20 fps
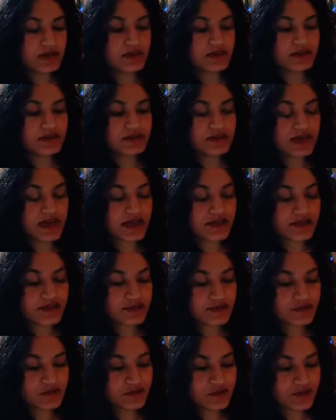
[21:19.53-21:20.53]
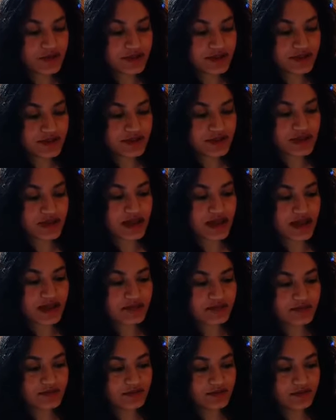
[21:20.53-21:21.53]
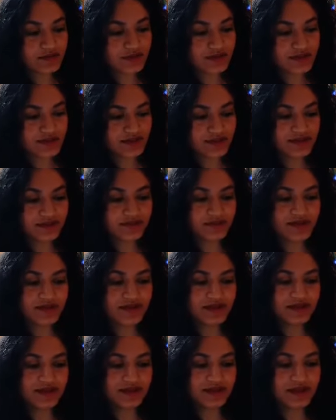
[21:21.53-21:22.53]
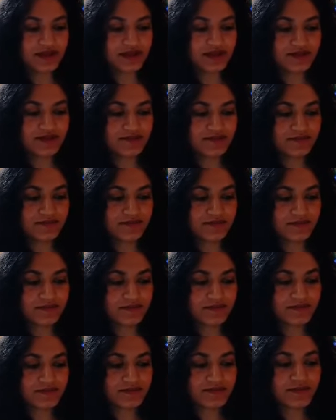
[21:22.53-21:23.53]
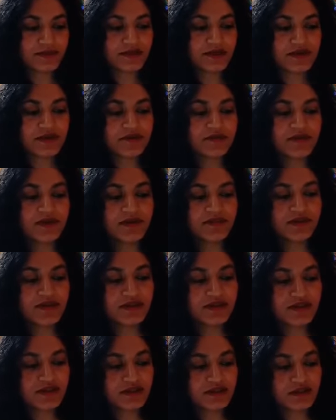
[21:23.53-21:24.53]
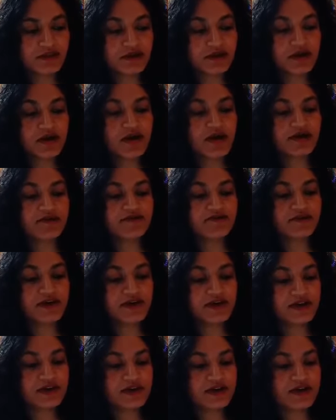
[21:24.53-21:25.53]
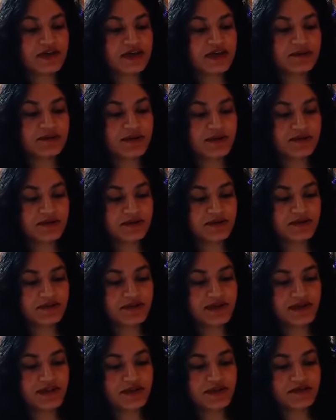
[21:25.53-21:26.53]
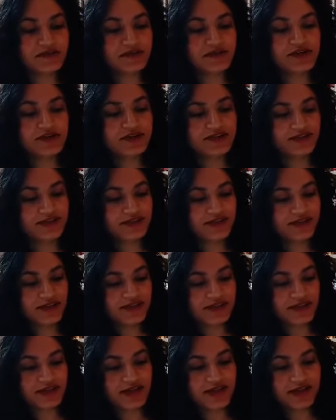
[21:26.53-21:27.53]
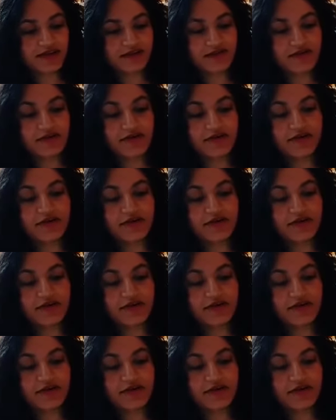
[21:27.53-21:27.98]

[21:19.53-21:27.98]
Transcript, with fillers: The answer was, as always, in plain sight. Her baby sister had finally climbed up the grades to reach the sixth standard.